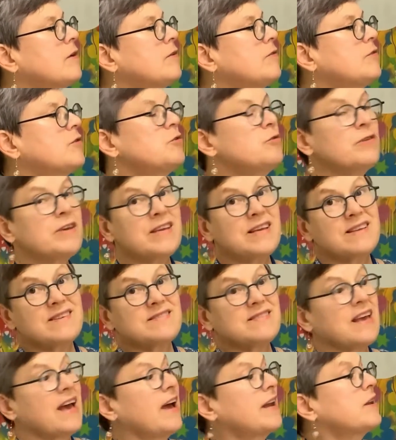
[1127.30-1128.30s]
Suki
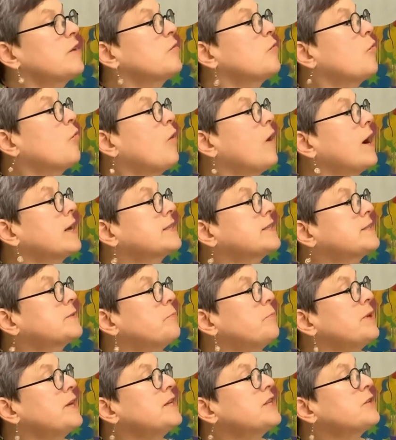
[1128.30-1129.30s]
sat and
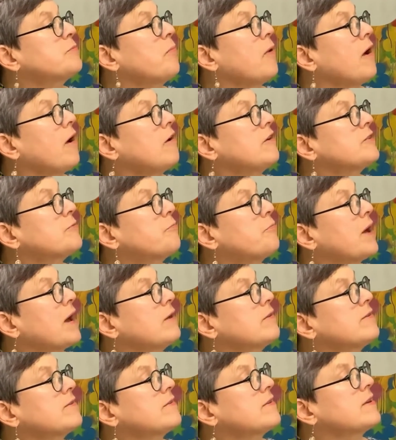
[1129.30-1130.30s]
watched beach balls
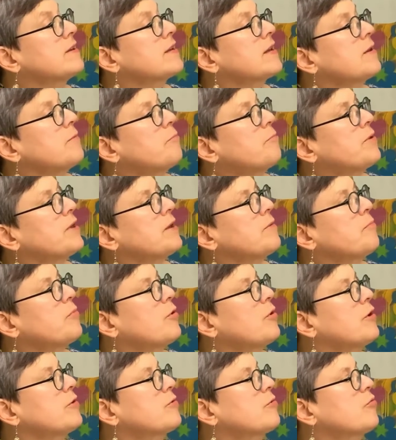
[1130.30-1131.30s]
bouncing and big
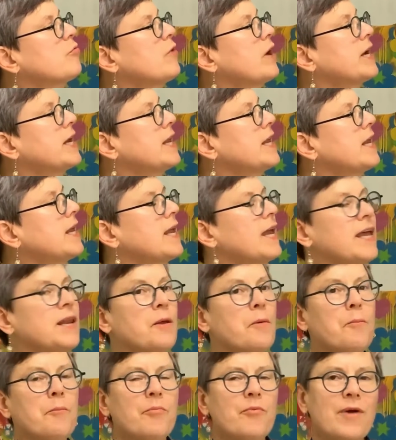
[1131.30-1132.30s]
boys running and
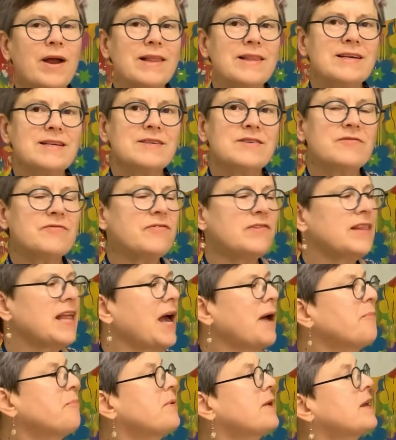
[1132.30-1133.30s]
umbrellas
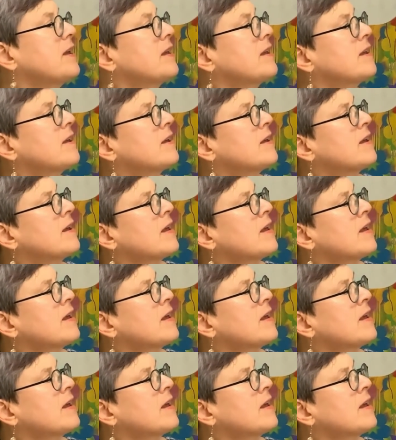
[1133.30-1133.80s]
flapping